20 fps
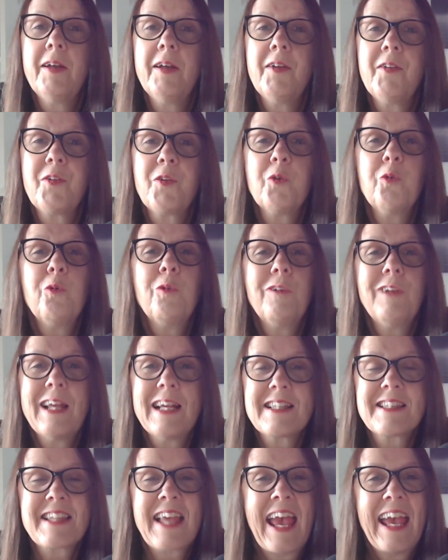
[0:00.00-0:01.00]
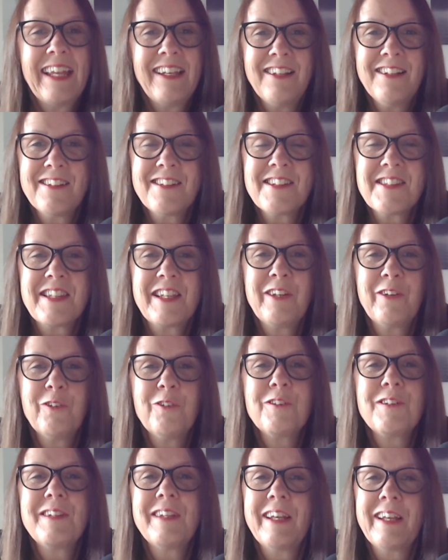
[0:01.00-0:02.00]
So let's head into
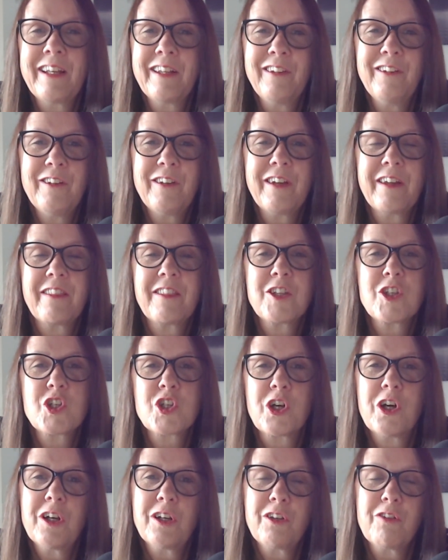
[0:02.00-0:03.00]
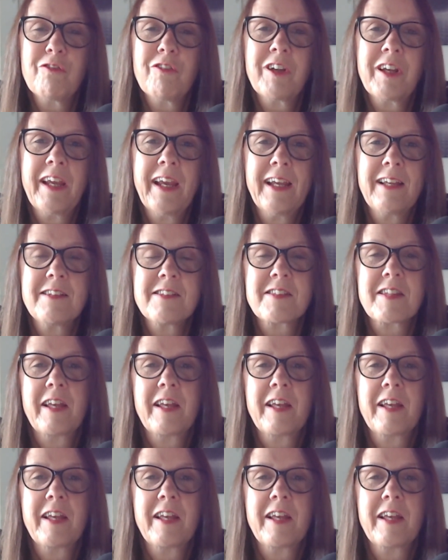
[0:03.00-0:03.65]
Xero, take a look at the chart of accounts,